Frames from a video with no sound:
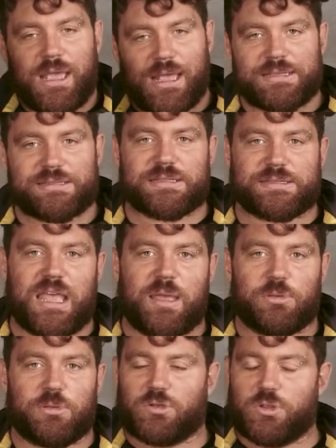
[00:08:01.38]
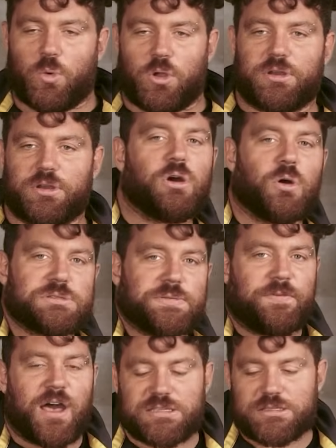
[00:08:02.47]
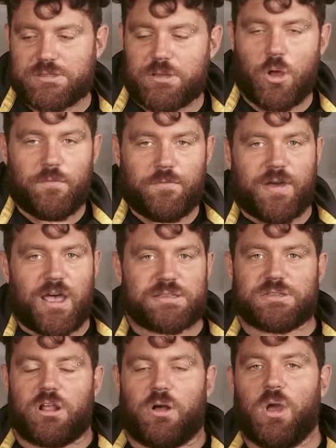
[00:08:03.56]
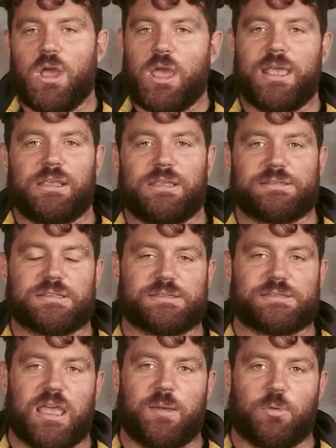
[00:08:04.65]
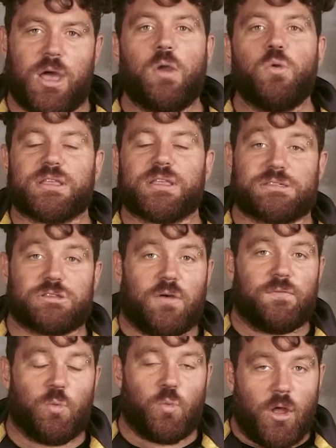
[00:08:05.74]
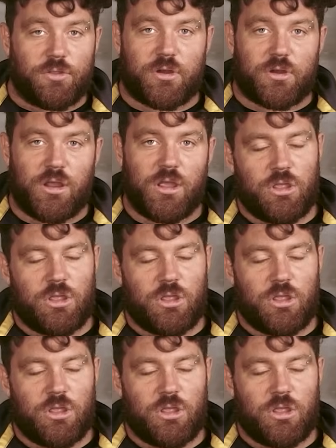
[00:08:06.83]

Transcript: isn't stable, so the water goes fast, slow, fast, slow, isn't stable. How you can solve the water?